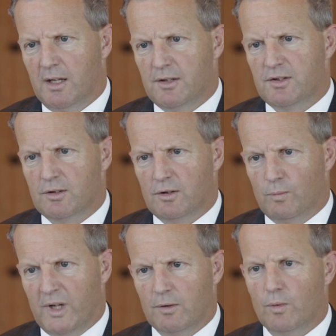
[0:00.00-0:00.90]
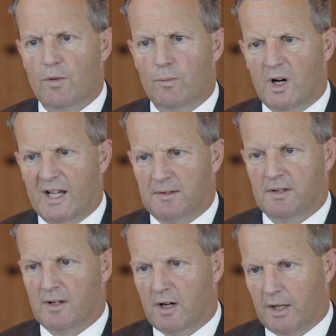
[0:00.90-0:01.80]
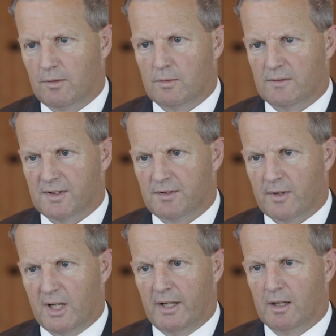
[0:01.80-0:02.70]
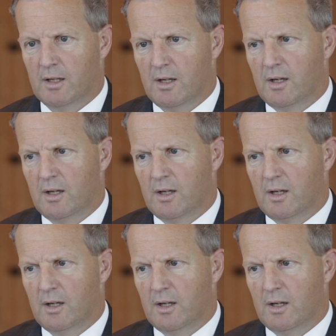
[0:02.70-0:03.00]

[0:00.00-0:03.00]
issue went all the way to the High Court of Australia,